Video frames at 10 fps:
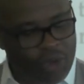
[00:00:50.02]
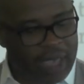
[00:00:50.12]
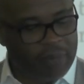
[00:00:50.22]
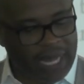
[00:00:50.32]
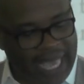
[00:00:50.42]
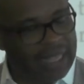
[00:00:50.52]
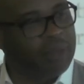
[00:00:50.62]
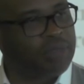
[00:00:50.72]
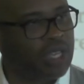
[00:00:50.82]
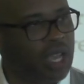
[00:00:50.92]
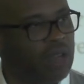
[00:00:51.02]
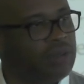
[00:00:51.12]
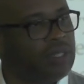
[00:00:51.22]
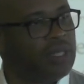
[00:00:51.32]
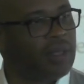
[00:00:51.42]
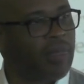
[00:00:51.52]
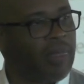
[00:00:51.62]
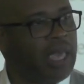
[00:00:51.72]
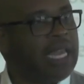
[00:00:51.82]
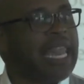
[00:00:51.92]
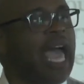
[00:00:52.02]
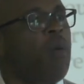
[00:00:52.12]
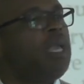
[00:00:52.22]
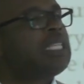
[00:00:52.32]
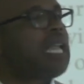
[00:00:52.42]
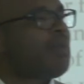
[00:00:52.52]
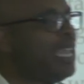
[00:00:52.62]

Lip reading: had planned them to go. Now we can stop